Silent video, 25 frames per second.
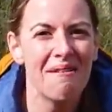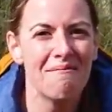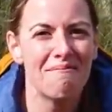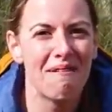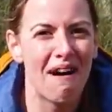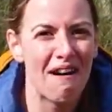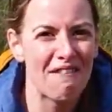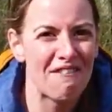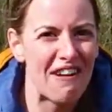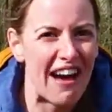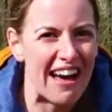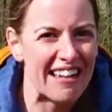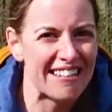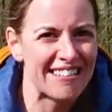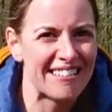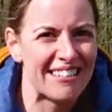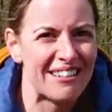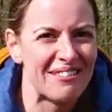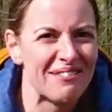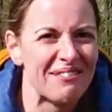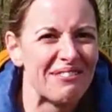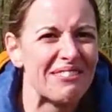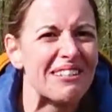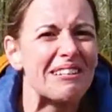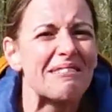but I've asked
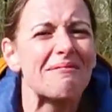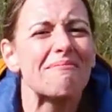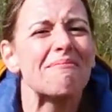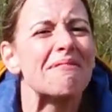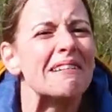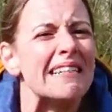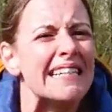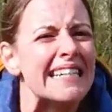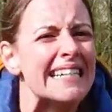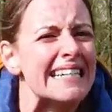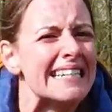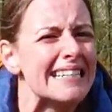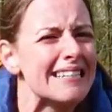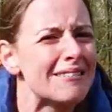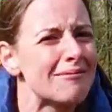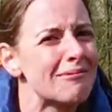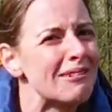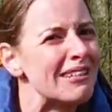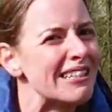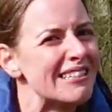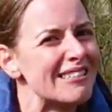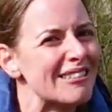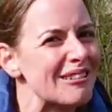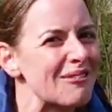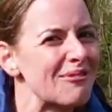him, I was like, please,
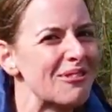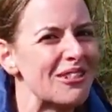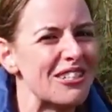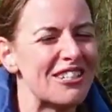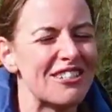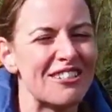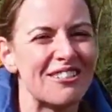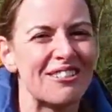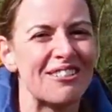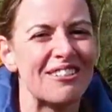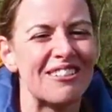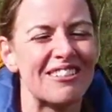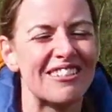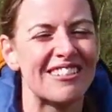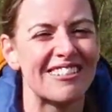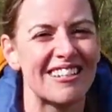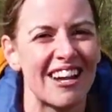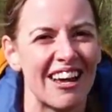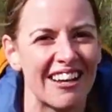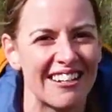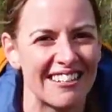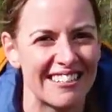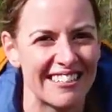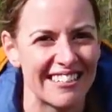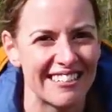please, can we just do a
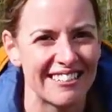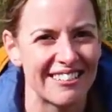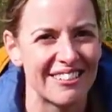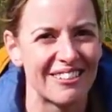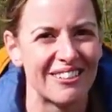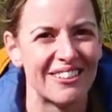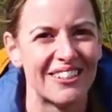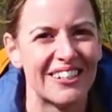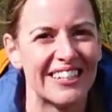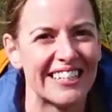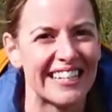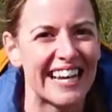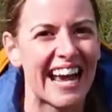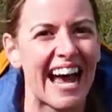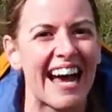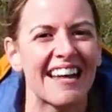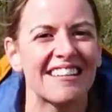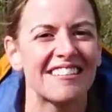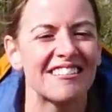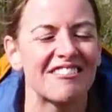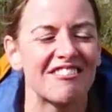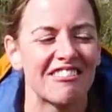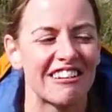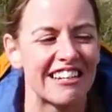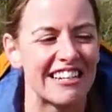slight detour? And he
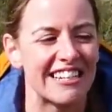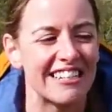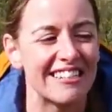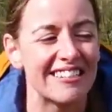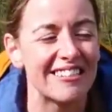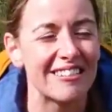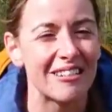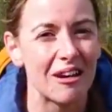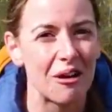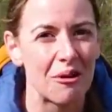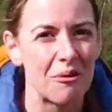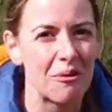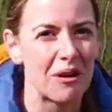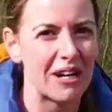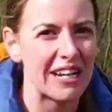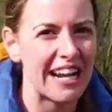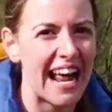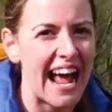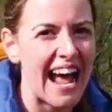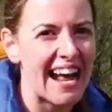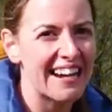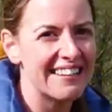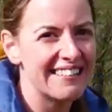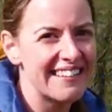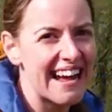has agreed, so we're going to
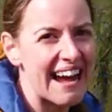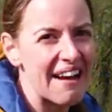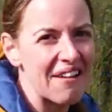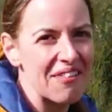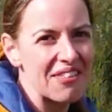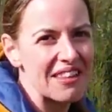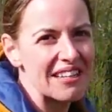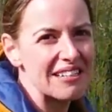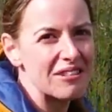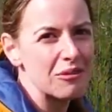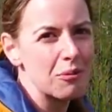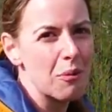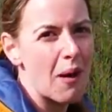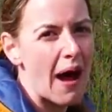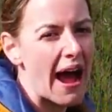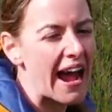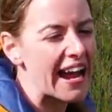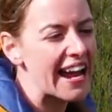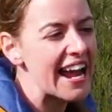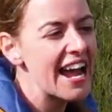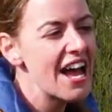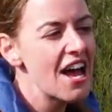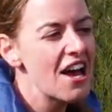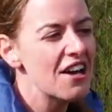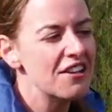head down this
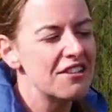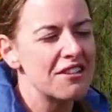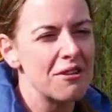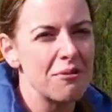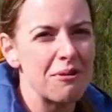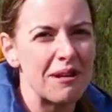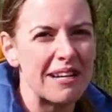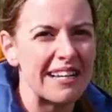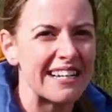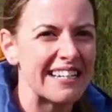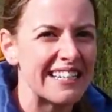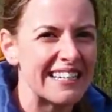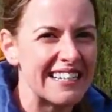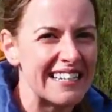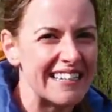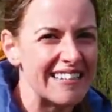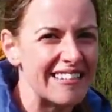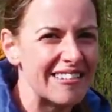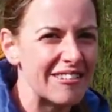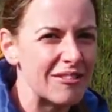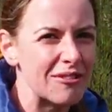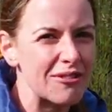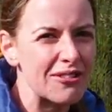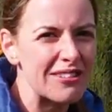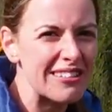way so that we can at
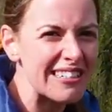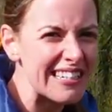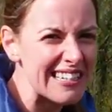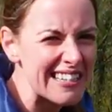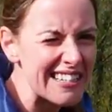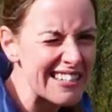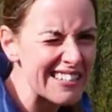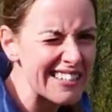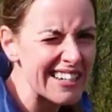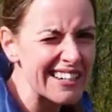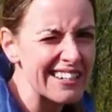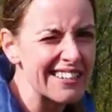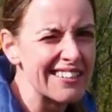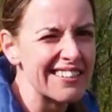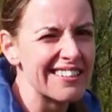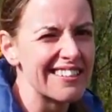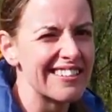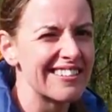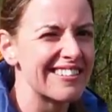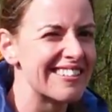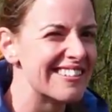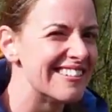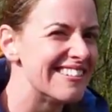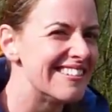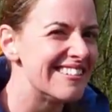least sort of see the
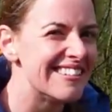tunnels and